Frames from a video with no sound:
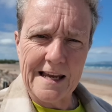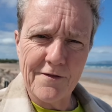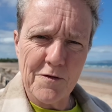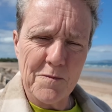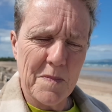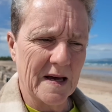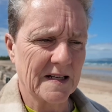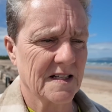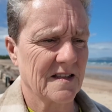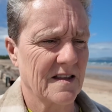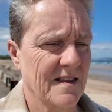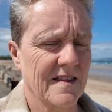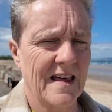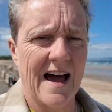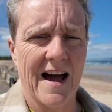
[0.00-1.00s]
even better
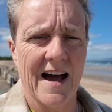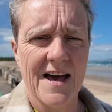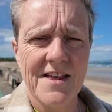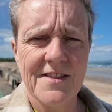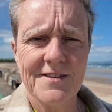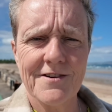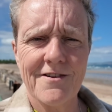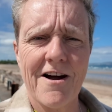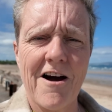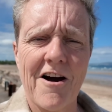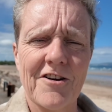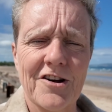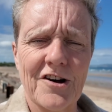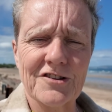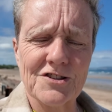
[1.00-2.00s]
than that, there are
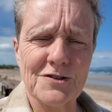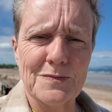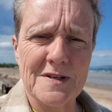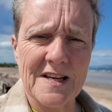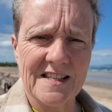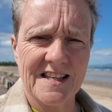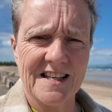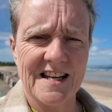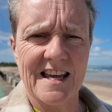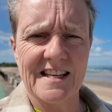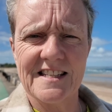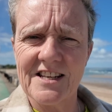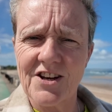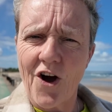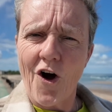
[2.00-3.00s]
some
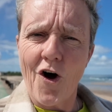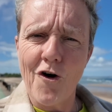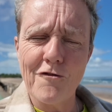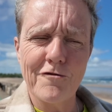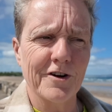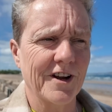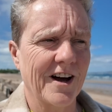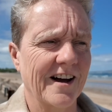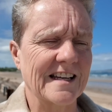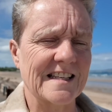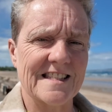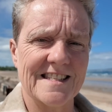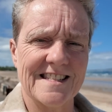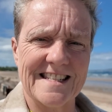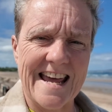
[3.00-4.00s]
designated overnight
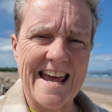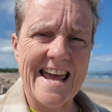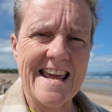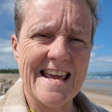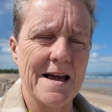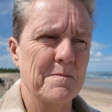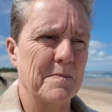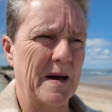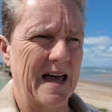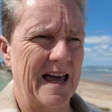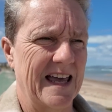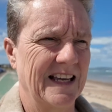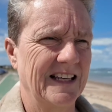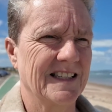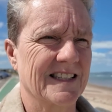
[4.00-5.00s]
stay
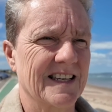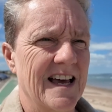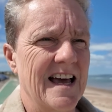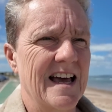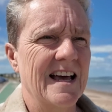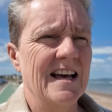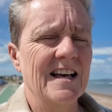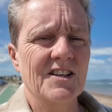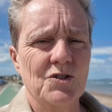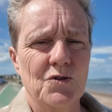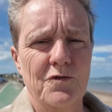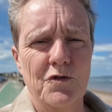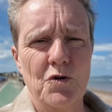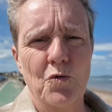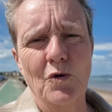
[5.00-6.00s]
bays. So
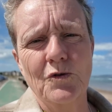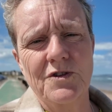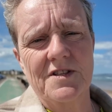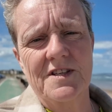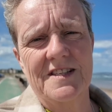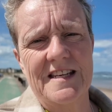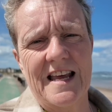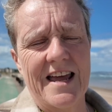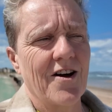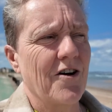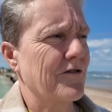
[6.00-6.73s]
if you want to stay